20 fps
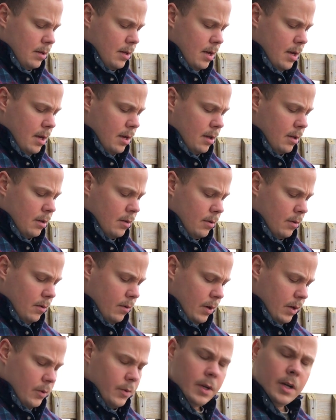yeah,
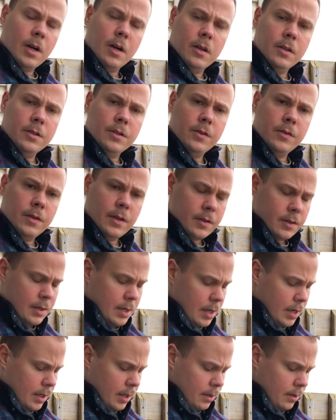graduated college
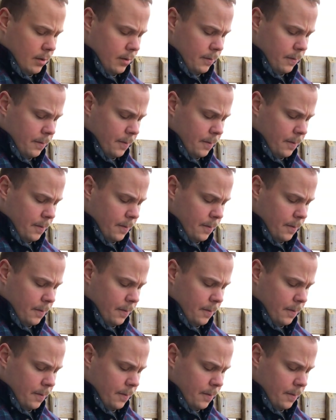2009.